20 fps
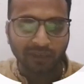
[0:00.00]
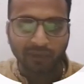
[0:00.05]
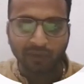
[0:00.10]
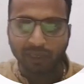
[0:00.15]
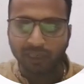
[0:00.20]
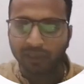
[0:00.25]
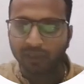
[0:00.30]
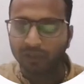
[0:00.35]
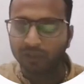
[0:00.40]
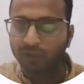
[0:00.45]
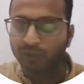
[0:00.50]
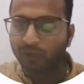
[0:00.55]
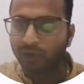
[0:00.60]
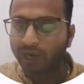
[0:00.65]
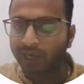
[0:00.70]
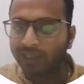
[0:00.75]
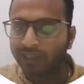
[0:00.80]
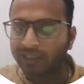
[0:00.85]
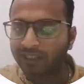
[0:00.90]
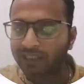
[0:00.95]
and you can also
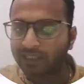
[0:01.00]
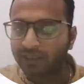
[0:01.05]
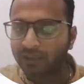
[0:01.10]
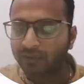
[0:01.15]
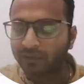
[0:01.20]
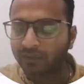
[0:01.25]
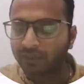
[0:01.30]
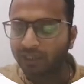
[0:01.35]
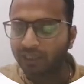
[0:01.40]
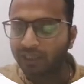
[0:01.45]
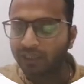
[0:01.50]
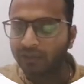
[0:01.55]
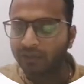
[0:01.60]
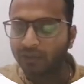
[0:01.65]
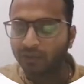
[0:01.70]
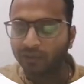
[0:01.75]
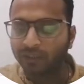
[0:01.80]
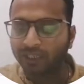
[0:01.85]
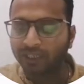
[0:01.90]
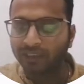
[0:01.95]
hide this field
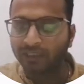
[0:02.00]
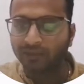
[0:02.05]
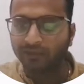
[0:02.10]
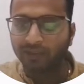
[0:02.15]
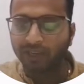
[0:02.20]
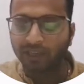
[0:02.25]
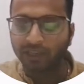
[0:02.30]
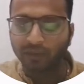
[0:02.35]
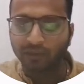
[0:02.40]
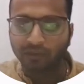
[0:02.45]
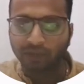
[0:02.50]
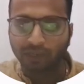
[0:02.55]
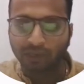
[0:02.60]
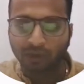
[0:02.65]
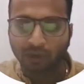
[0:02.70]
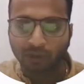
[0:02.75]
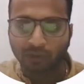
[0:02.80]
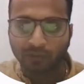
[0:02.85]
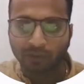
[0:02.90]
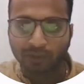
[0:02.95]
so that the value will
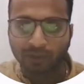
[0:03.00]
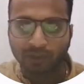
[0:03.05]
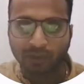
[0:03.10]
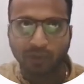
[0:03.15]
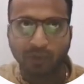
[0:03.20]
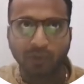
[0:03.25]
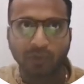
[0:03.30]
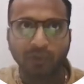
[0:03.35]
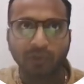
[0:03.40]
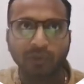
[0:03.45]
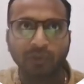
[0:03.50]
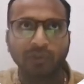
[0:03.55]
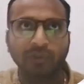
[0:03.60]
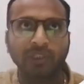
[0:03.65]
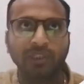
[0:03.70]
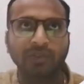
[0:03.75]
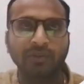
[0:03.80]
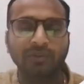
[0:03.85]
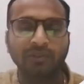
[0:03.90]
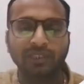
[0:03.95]
not be shown to
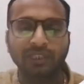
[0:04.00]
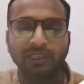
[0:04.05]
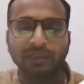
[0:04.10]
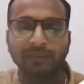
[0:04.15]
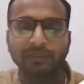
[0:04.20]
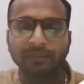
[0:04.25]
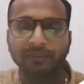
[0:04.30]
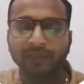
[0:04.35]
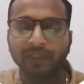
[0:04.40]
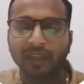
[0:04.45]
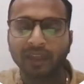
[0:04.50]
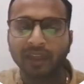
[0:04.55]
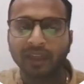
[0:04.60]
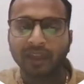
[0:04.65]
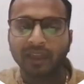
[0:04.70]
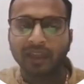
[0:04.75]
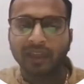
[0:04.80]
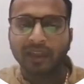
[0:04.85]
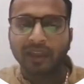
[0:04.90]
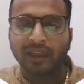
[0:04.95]
the user,
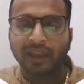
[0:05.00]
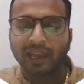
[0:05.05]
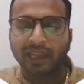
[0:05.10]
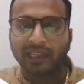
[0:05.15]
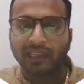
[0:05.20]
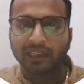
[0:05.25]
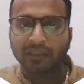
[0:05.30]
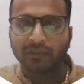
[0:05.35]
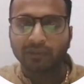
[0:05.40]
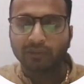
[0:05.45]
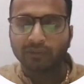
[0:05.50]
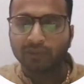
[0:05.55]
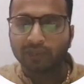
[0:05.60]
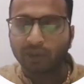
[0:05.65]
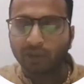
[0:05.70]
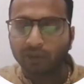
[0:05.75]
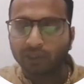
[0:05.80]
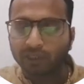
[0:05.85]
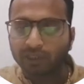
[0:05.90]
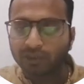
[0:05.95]
and it will be
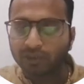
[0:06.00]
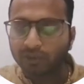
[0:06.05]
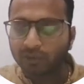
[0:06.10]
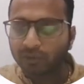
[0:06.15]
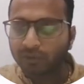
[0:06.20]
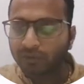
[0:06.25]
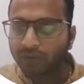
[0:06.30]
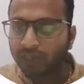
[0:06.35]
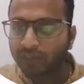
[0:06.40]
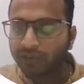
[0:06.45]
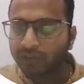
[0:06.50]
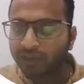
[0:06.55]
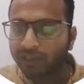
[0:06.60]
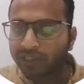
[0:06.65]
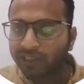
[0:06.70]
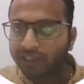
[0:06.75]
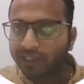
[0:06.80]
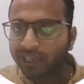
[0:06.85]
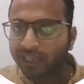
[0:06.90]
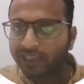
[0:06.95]
only shown when you are
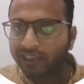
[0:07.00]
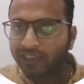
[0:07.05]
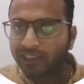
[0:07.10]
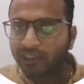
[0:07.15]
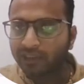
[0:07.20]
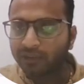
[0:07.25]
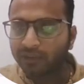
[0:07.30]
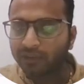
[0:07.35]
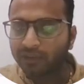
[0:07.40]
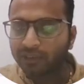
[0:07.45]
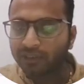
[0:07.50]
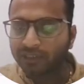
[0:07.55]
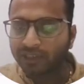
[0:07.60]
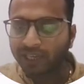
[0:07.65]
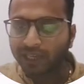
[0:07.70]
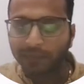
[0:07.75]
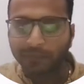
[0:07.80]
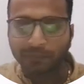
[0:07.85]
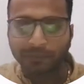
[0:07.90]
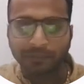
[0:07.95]
redirecting to a
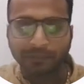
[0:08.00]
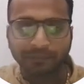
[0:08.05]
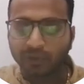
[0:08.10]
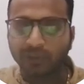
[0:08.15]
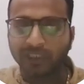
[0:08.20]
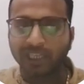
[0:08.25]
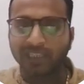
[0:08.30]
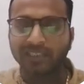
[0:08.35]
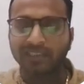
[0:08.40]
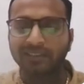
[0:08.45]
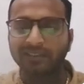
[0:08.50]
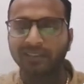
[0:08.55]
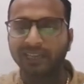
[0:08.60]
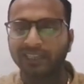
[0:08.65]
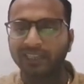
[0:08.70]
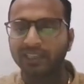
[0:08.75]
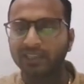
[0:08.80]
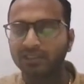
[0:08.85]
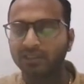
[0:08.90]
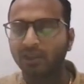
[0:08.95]
strike. So
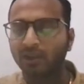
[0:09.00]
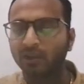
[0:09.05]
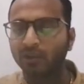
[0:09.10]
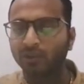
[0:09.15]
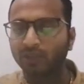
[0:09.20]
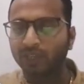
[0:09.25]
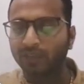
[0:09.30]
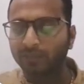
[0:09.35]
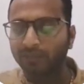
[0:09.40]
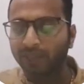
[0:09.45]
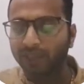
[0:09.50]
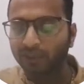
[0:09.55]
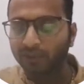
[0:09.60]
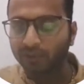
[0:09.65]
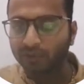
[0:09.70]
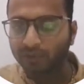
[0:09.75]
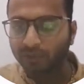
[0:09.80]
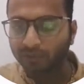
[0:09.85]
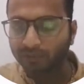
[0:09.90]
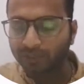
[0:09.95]
that is how you can make
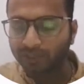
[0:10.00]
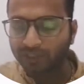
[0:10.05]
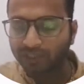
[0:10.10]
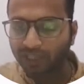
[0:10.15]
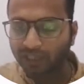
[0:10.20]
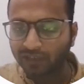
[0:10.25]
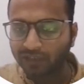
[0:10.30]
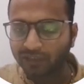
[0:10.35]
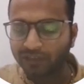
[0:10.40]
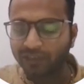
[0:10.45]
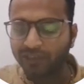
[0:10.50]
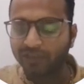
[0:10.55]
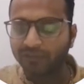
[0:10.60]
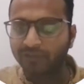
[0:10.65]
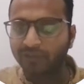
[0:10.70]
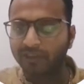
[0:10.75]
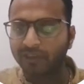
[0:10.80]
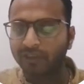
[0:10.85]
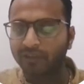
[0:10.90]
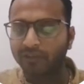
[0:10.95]
use of this
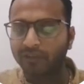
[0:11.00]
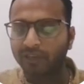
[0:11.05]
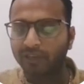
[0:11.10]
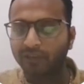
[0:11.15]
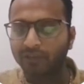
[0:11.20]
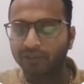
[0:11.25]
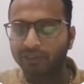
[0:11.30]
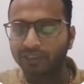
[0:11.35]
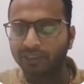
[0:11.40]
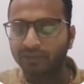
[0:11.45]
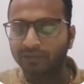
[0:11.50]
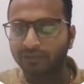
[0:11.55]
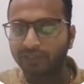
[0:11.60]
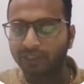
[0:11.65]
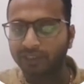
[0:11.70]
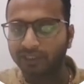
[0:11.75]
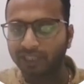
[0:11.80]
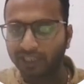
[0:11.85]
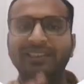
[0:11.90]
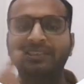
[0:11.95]
calculation
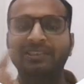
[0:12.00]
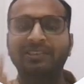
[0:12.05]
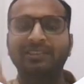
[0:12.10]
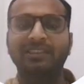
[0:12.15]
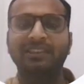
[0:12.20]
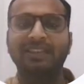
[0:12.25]
field. Next,